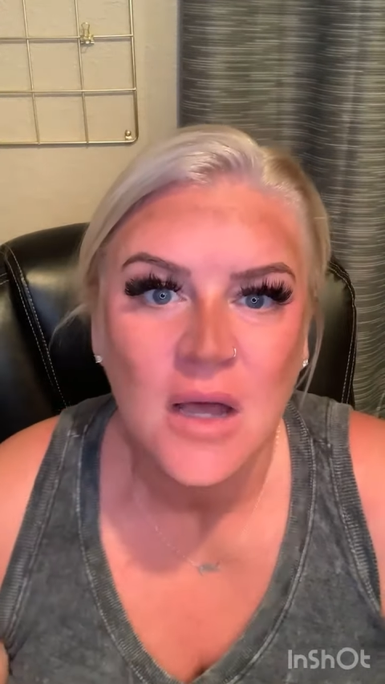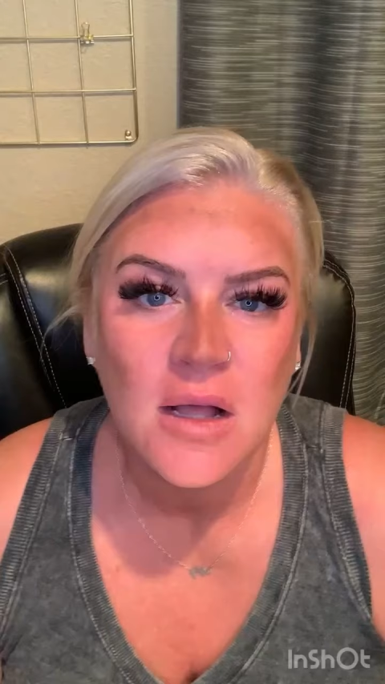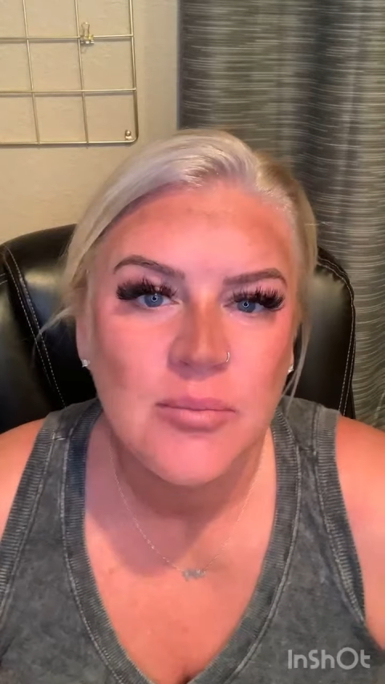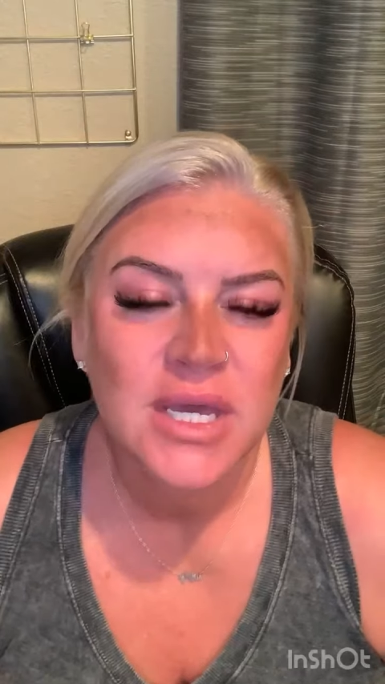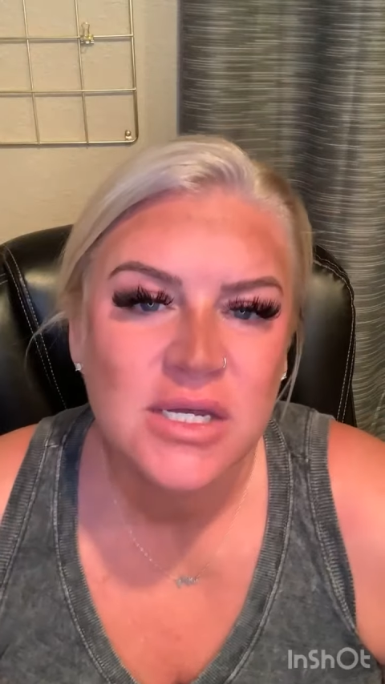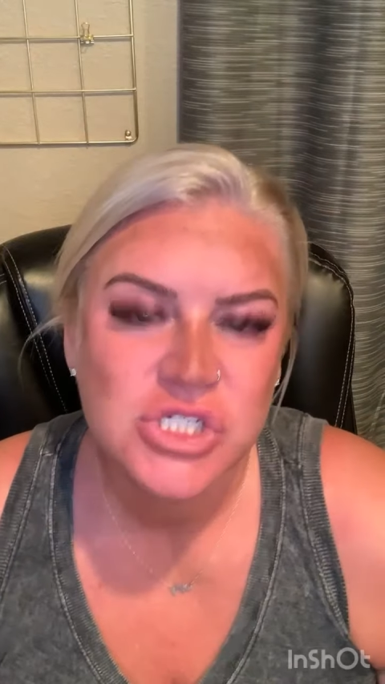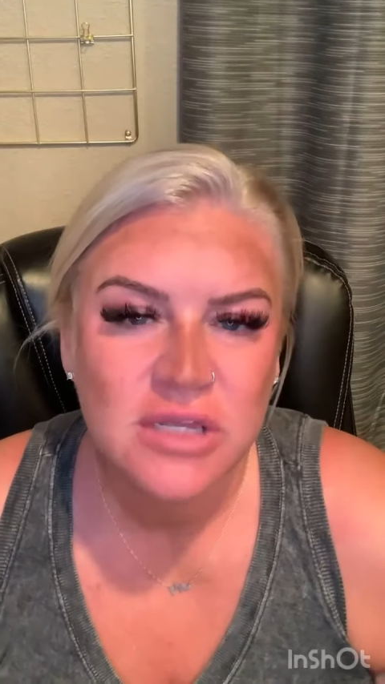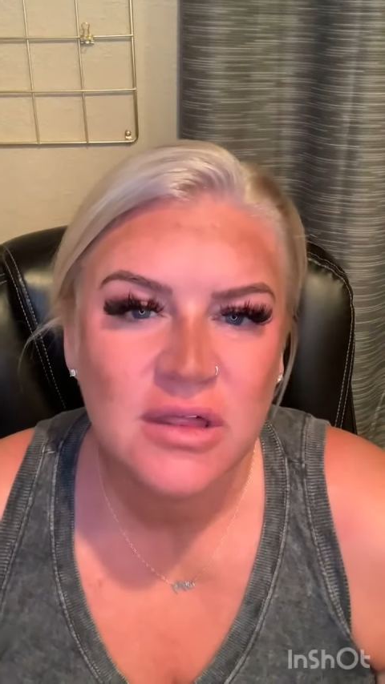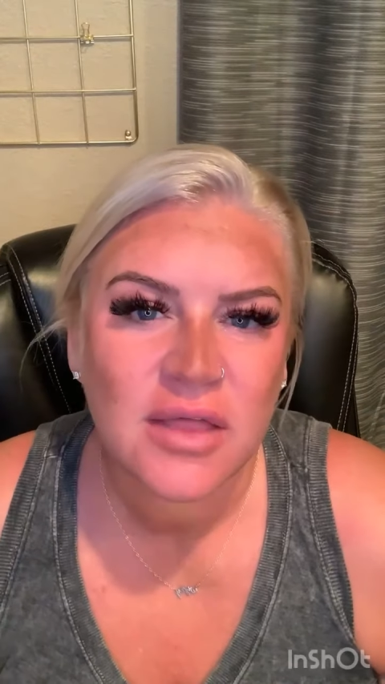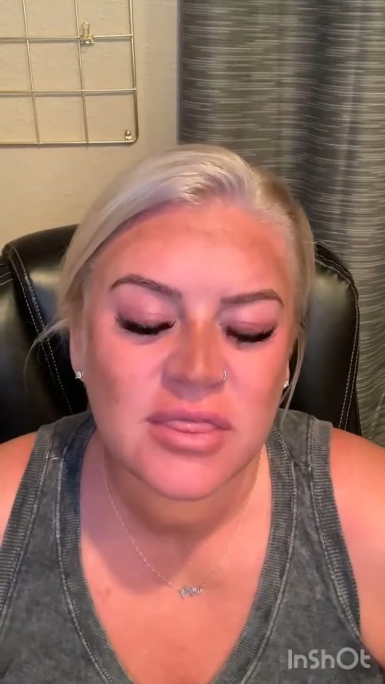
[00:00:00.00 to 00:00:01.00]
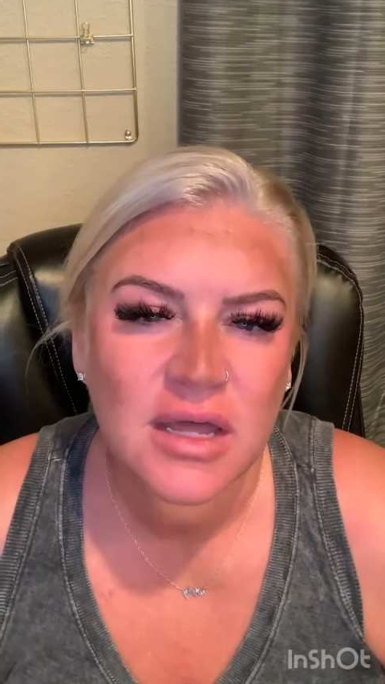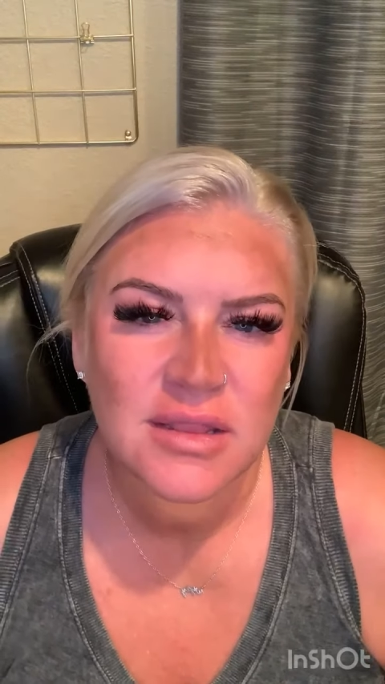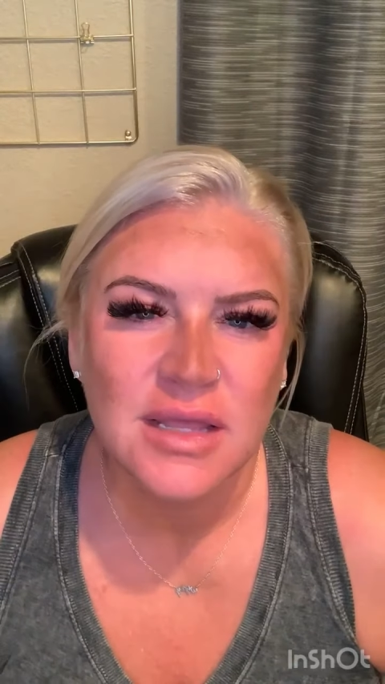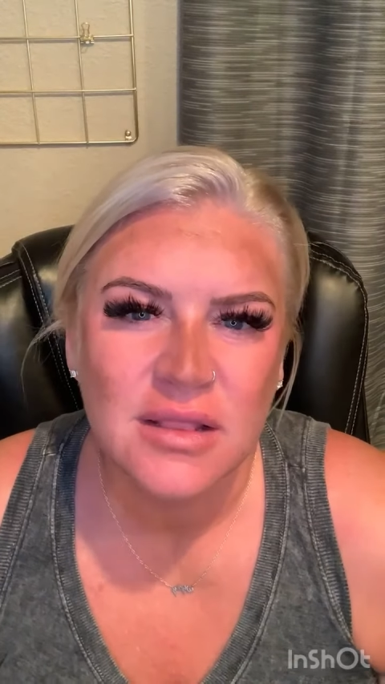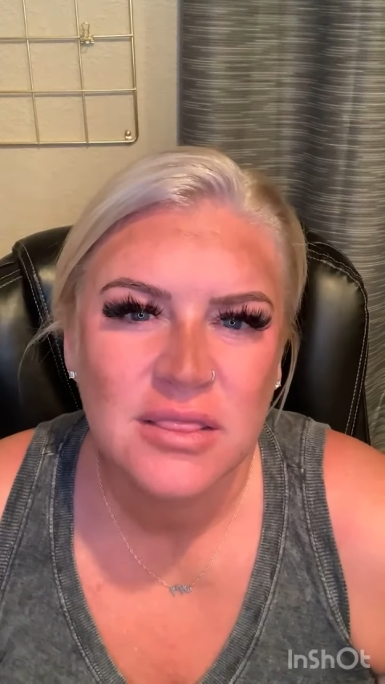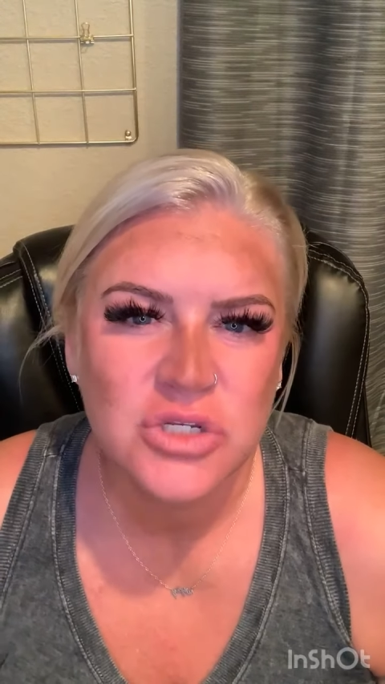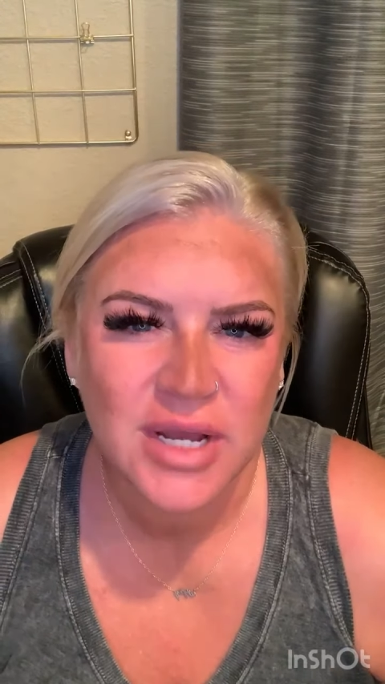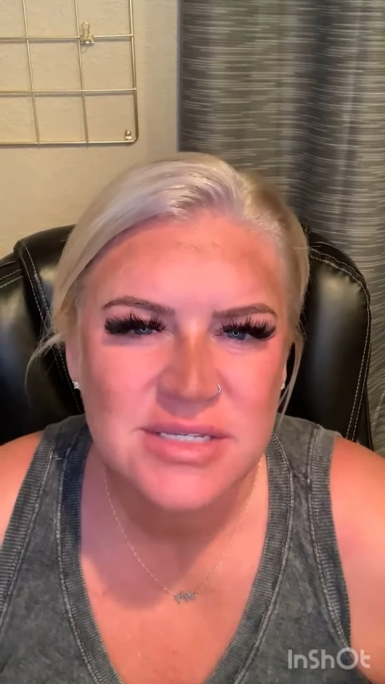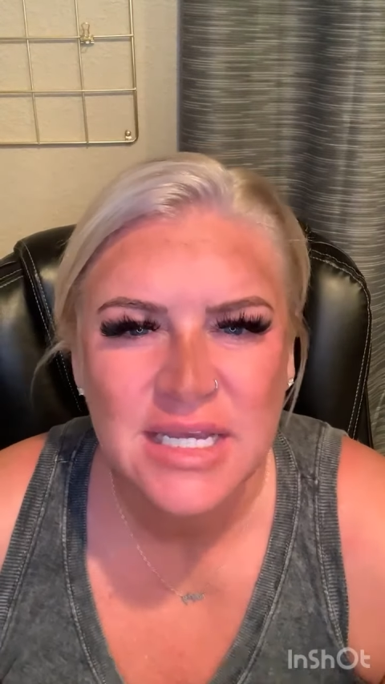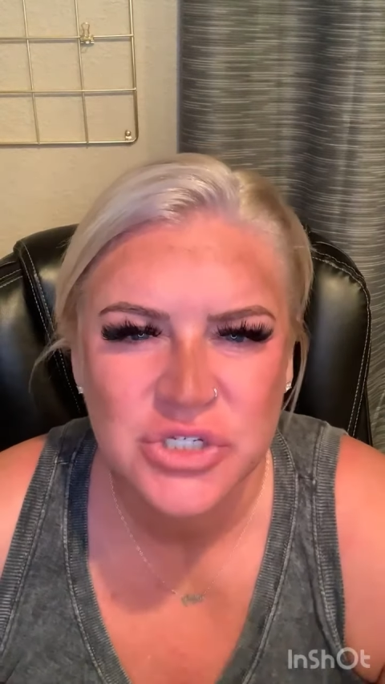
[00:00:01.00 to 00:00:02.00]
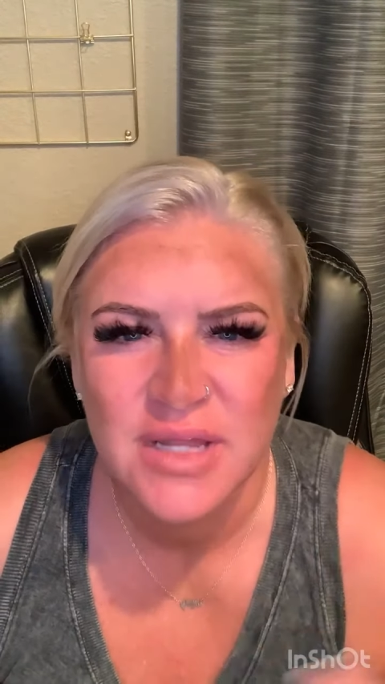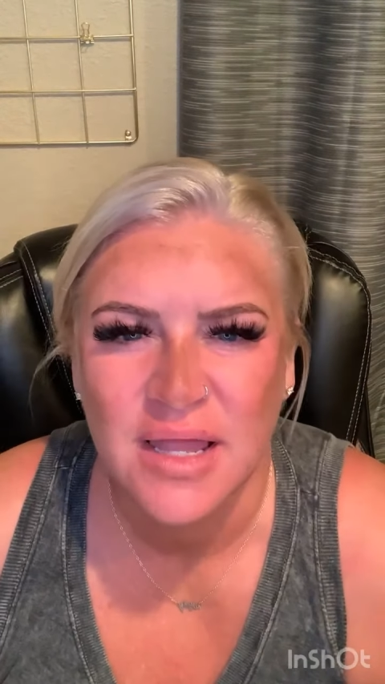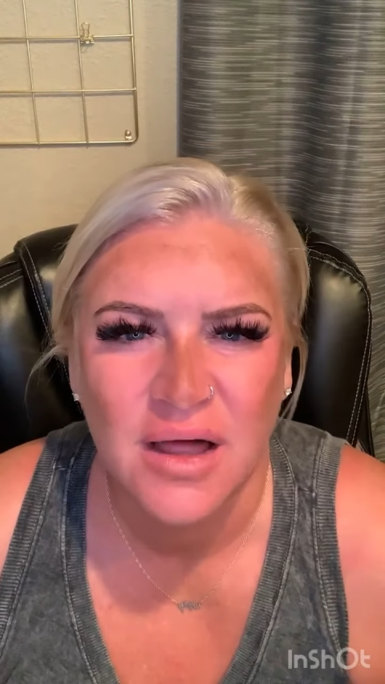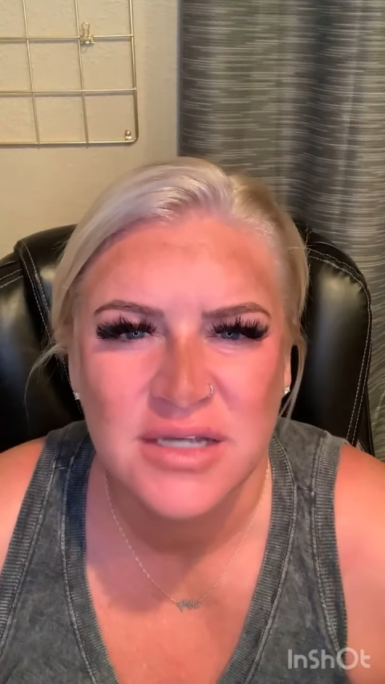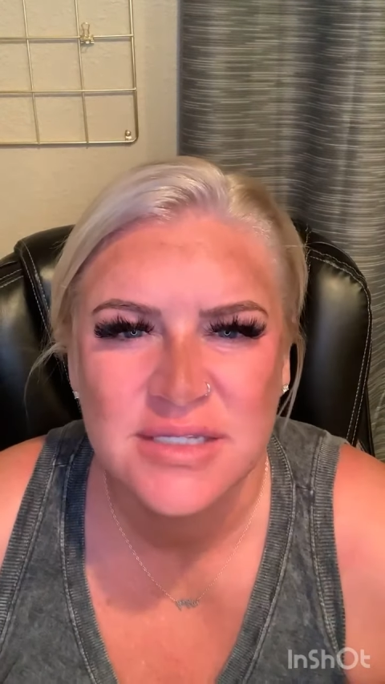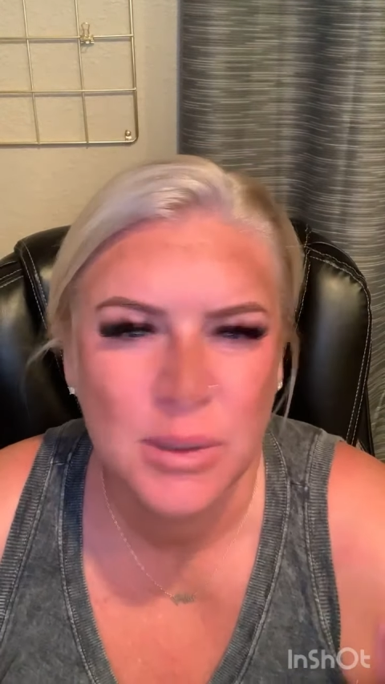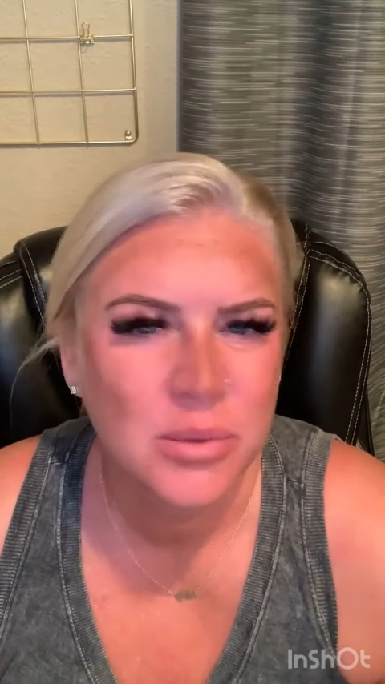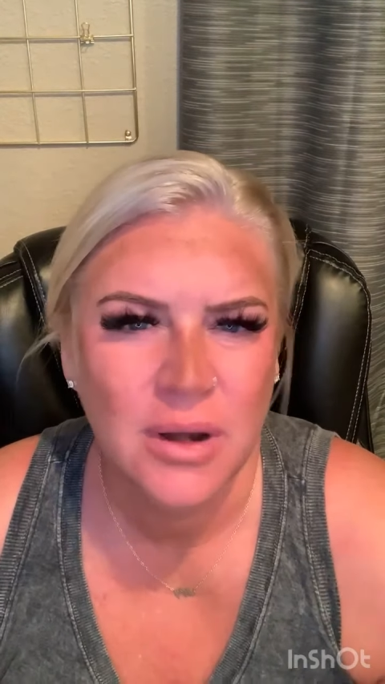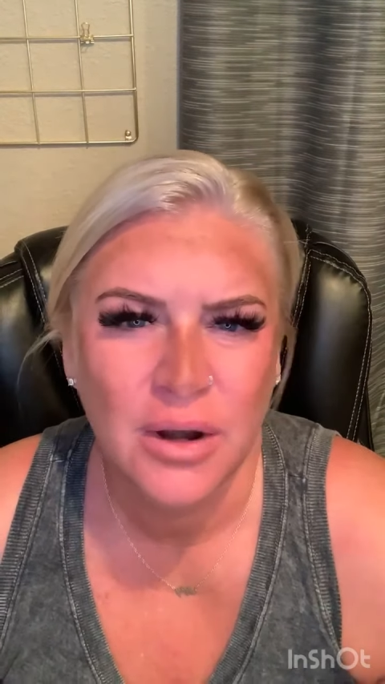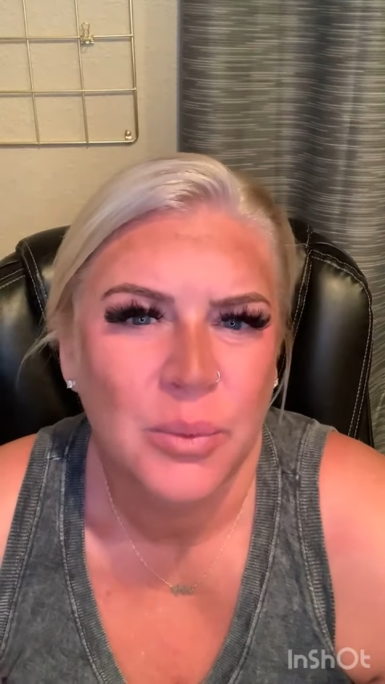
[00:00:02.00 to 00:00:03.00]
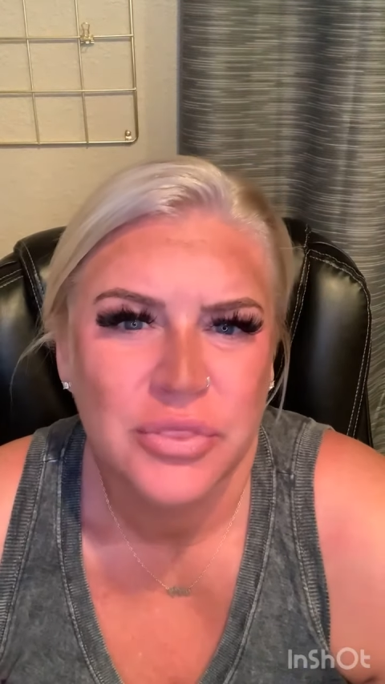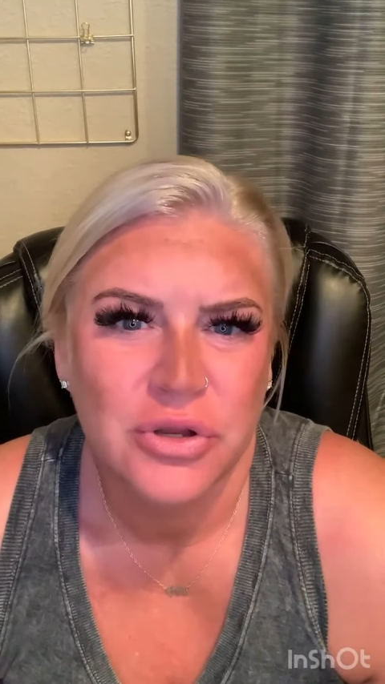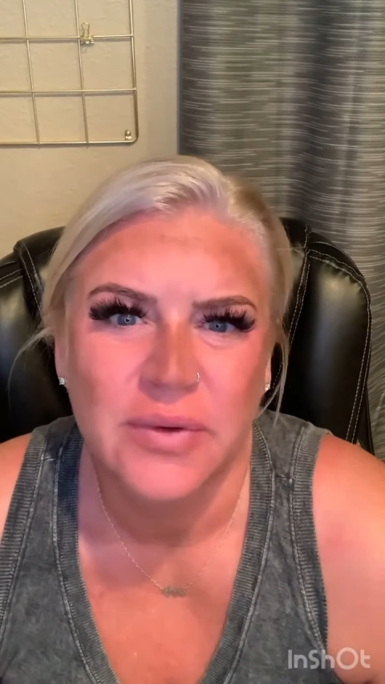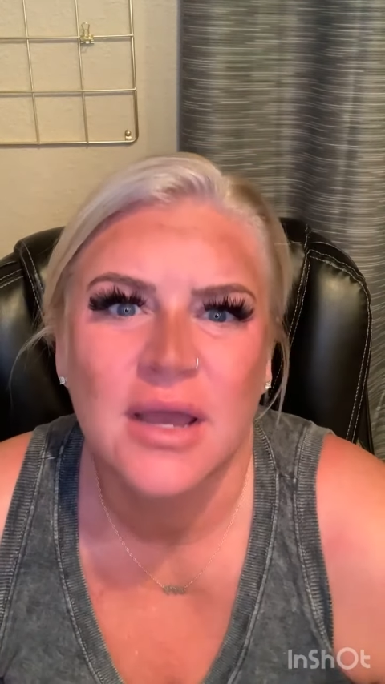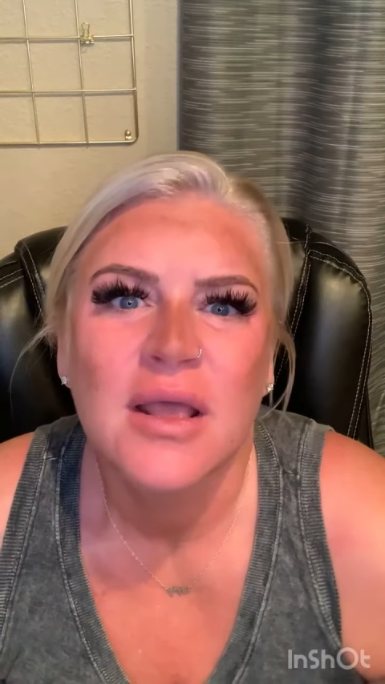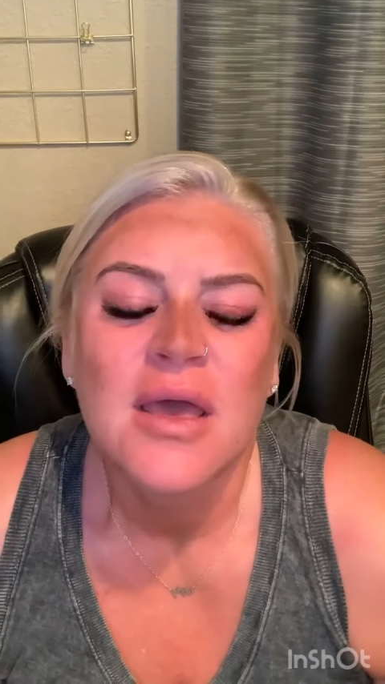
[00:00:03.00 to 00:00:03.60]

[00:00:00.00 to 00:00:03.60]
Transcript: because she thought that the translation would get lost, that people would not know what they're doing